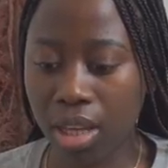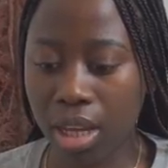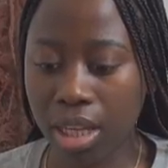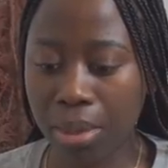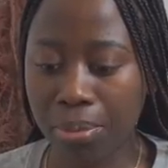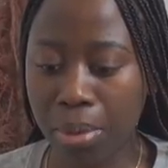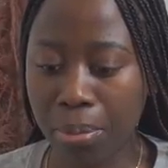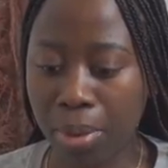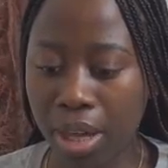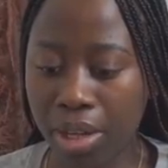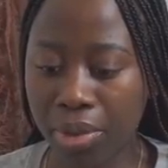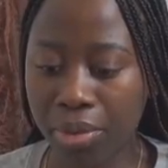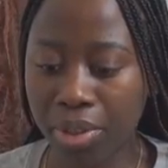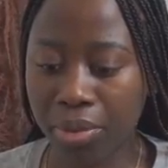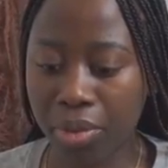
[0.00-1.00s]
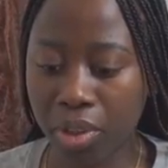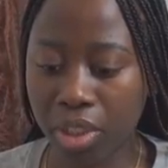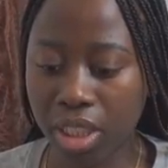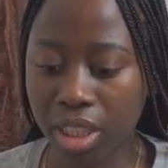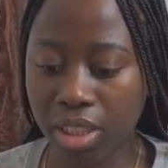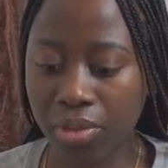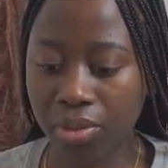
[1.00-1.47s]
I keep the battery
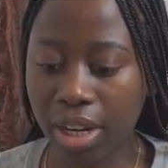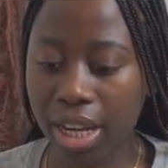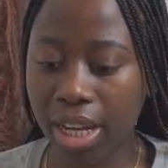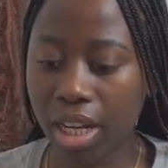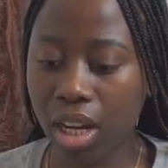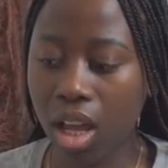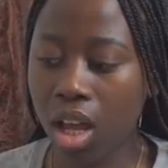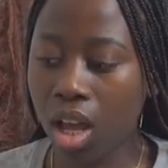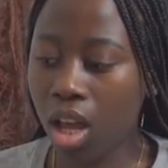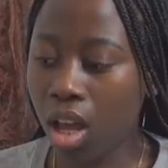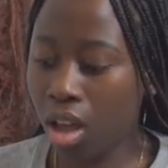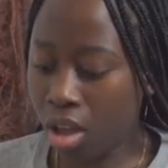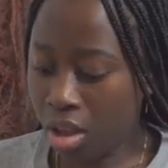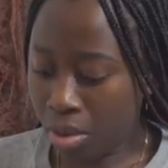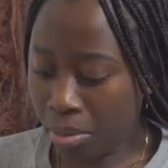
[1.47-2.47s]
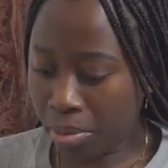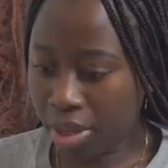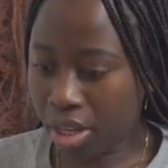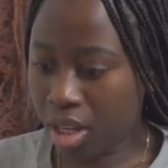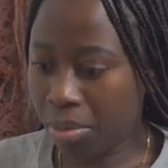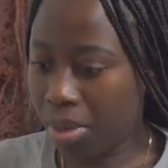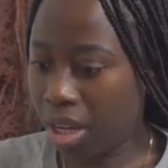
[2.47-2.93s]
running, right?
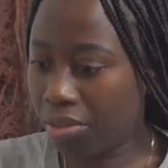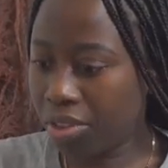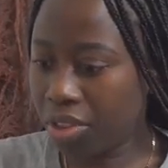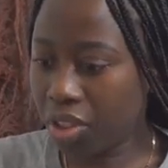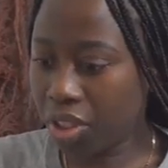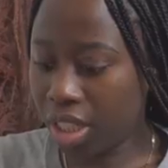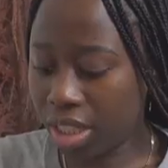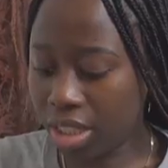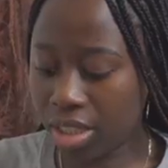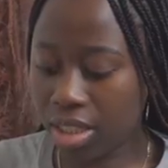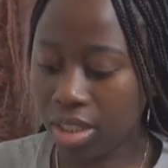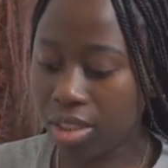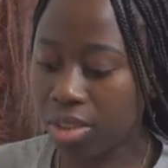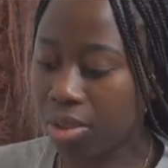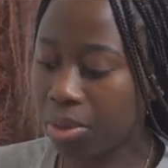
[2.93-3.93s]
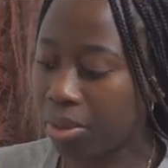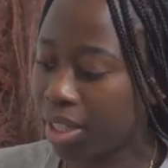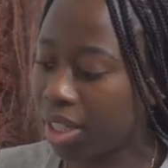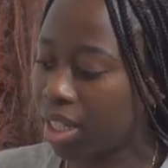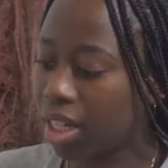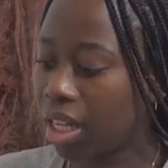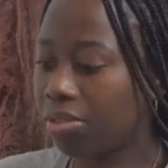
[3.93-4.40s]
But um, I haven't done anything to
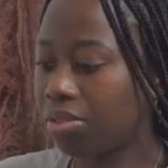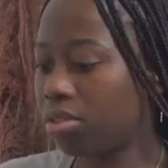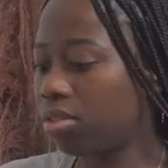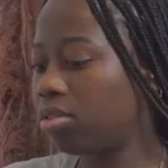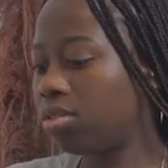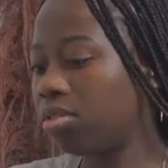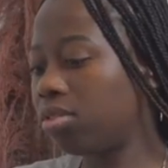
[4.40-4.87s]
it. I haven't.